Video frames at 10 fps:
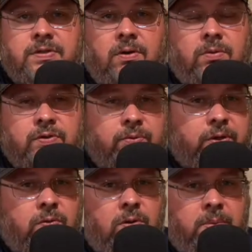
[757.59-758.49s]
So what's
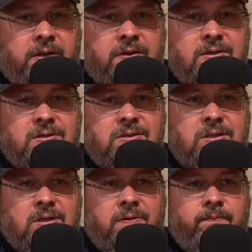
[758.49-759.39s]
really cool about this is
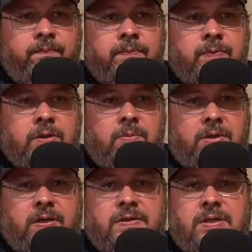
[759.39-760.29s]
that
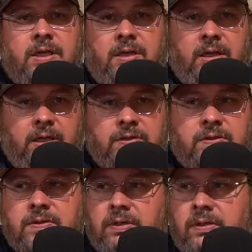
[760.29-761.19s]
because
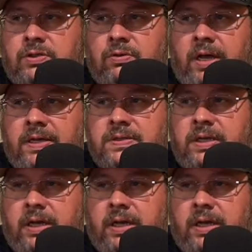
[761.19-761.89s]
as you guys and